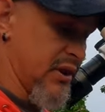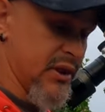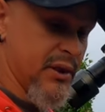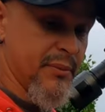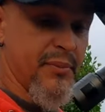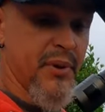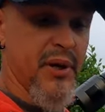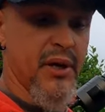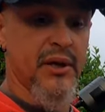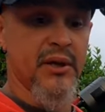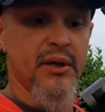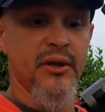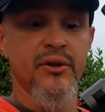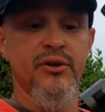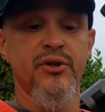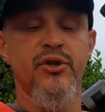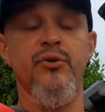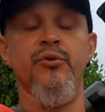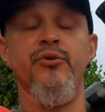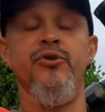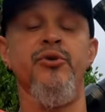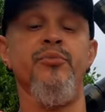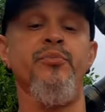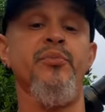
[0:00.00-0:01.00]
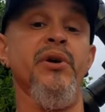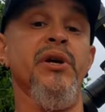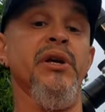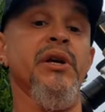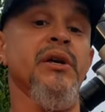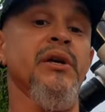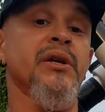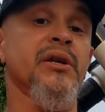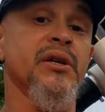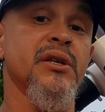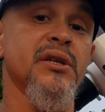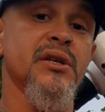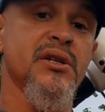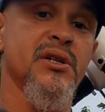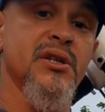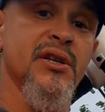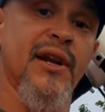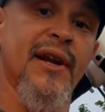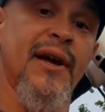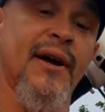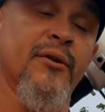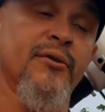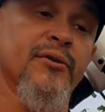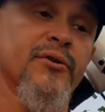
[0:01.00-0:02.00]
The big 200p is
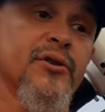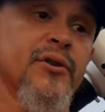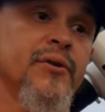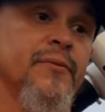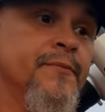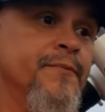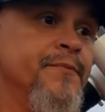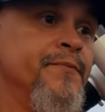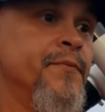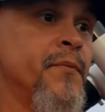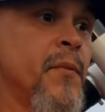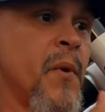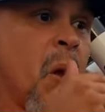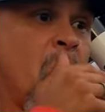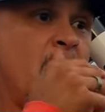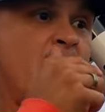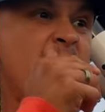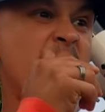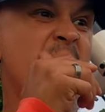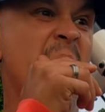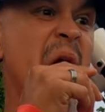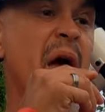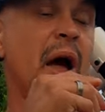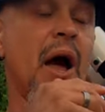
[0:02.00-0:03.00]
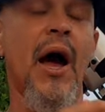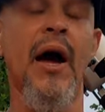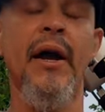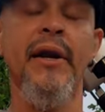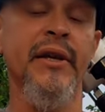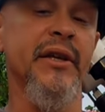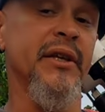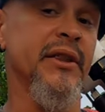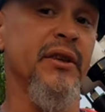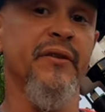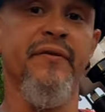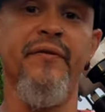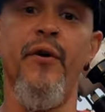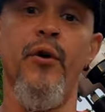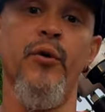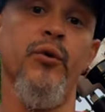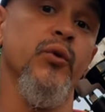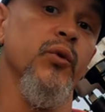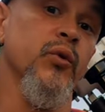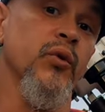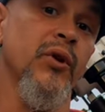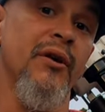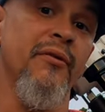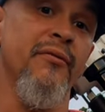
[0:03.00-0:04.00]
still out. I need the
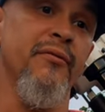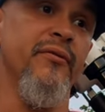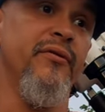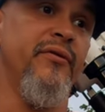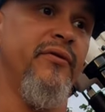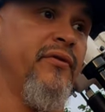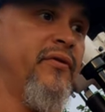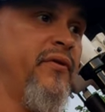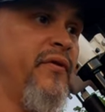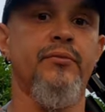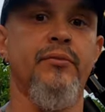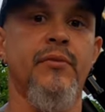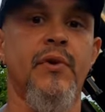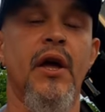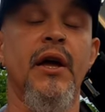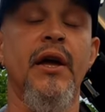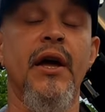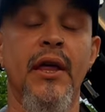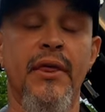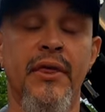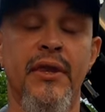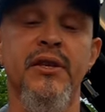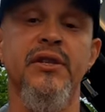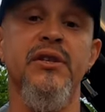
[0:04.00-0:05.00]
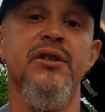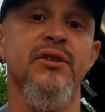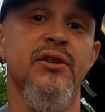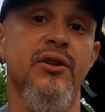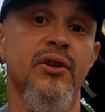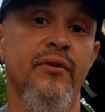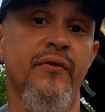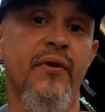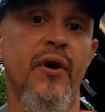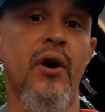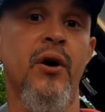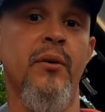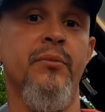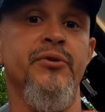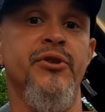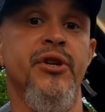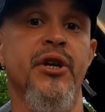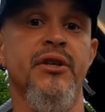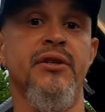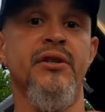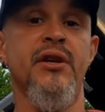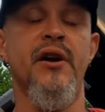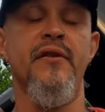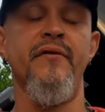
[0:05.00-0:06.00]
focal length. Again, this is another
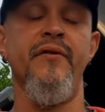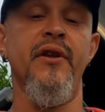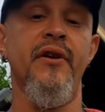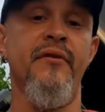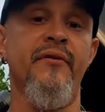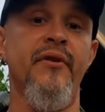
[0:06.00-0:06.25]
object I've